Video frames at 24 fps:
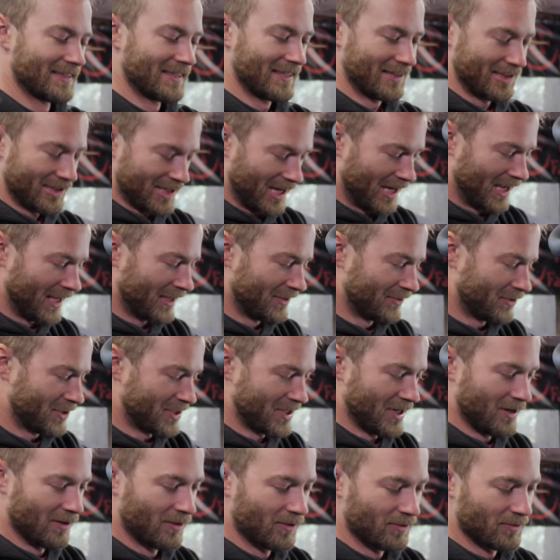it's done,
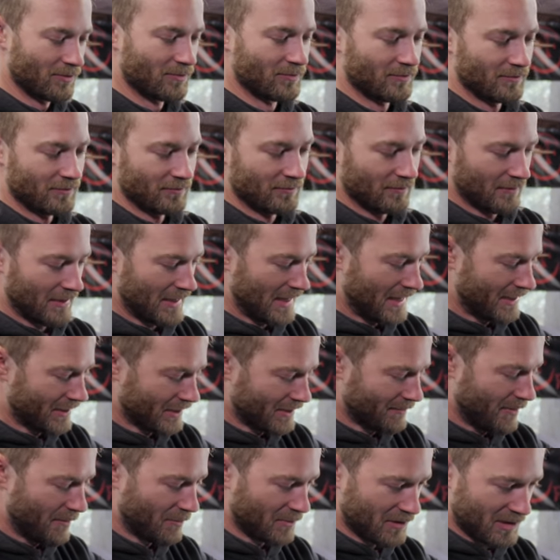so I had to
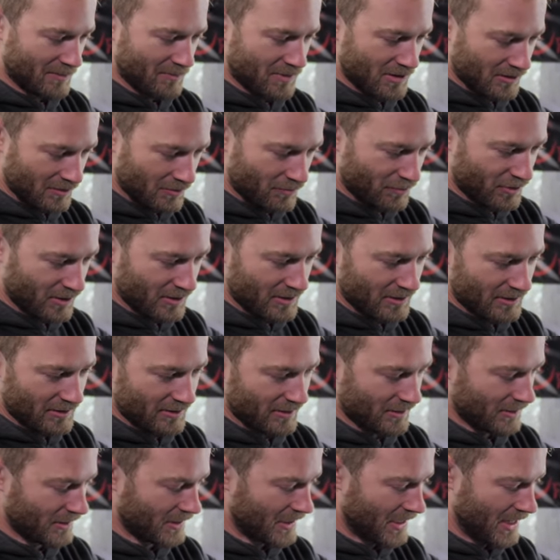come up with
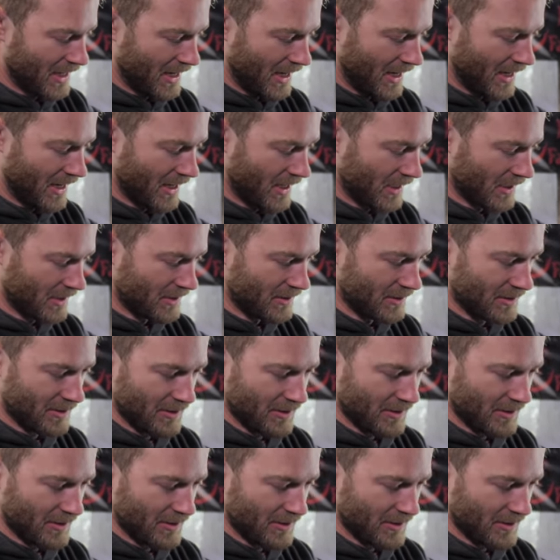solutions, and